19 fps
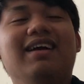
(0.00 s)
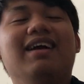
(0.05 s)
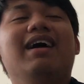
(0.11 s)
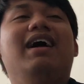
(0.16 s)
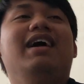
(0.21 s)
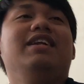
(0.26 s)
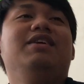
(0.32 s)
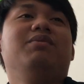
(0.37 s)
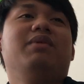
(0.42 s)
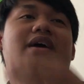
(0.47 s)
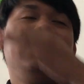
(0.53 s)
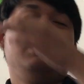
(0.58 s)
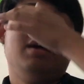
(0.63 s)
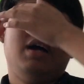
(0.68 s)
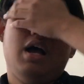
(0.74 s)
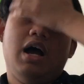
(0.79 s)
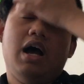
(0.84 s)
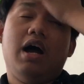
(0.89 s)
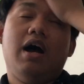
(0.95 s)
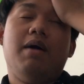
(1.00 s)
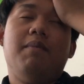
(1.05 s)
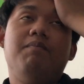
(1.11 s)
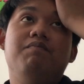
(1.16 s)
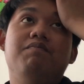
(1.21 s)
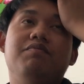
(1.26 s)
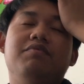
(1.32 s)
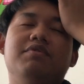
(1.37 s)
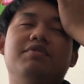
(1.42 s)
Anyway, um,
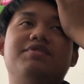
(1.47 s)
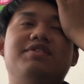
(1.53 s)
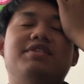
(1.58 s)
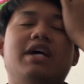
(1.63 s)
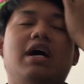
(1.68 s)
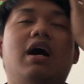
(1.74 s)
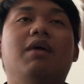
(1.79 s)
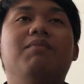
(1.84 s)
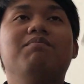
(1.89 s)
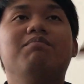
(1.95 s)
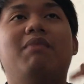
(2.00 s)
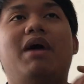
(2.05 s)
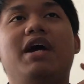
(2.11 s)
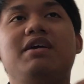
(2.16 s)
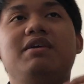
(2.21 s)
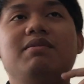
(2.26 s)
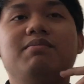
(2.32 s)
so my